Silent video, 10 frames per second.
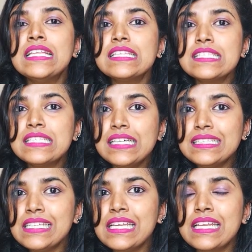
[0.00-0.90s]
This
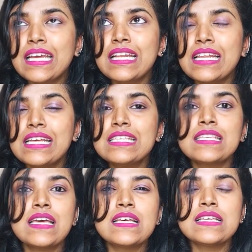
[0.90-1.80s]
nursing
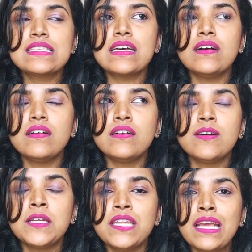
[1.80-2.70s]
necklace is
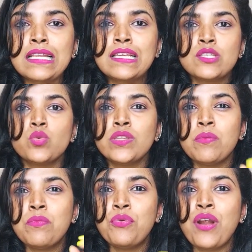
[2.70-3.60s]
a necklace with
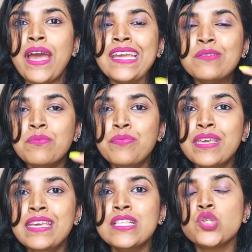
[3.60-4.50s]
a bright
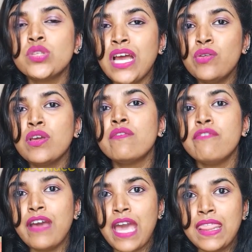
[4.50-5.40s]
bead, so that you
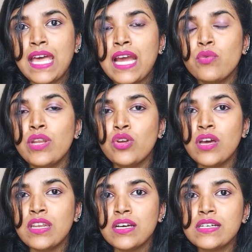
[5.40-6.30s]
can wear that when you
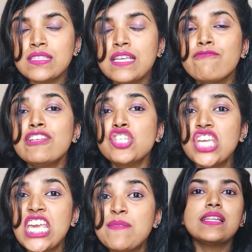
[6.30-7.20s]
are nursing,
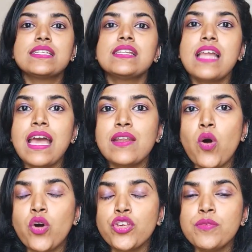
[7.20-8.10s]
which keep little hand
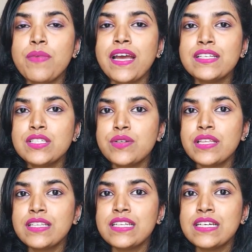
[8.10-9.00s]
occupied
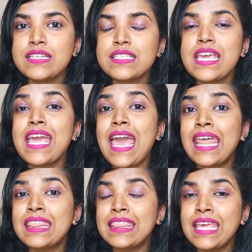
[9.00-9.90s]
during the nursing
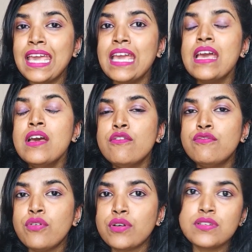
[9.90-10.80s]
and they
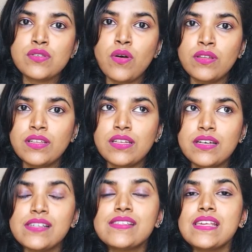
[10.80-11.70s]
focus on the
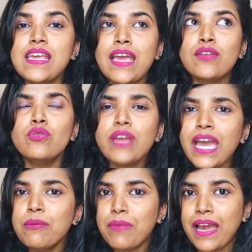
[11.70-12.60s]
nursing. And you
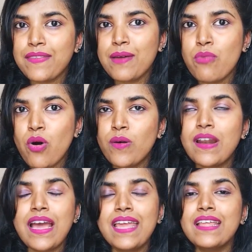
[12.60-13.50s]
can buy them
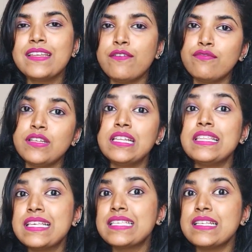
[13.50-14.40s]
online, and definitely
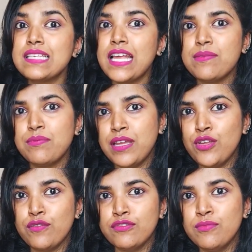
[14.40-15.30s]
this has helped many of the